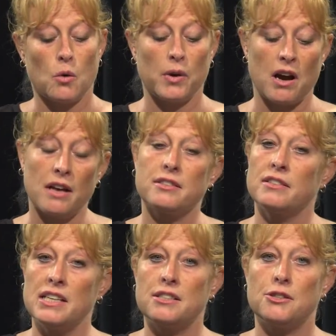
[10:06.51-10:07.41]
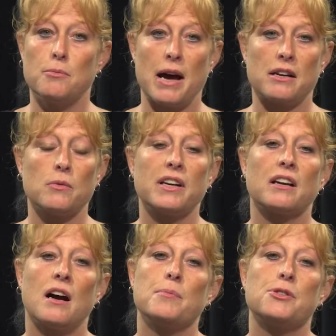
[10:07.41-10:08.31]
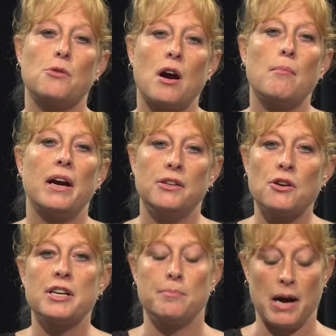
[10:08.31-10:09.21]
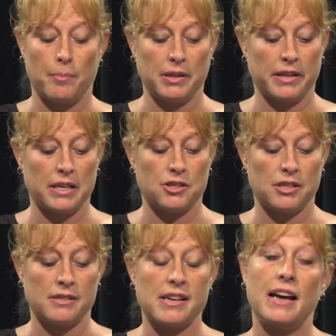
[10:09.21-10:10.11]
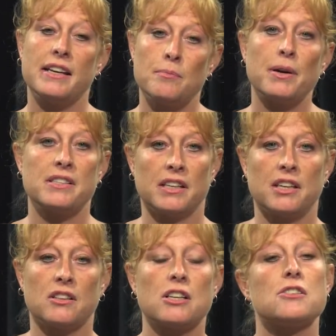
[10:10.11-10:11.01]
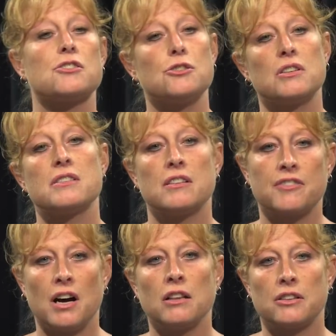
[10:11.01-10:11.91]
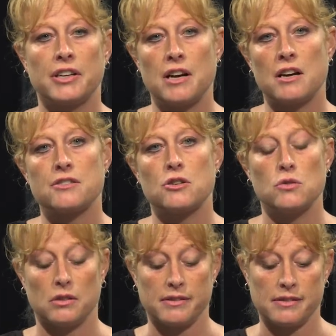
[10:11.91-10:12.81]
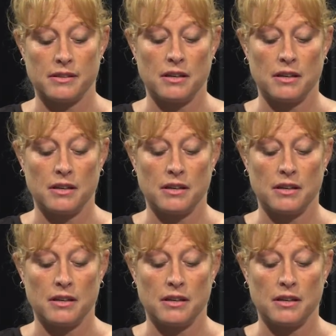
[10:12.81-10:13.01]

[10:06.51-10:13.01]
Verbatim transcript: We also need to do better when it comes to our minority populations, and in particular, students of color in our schools.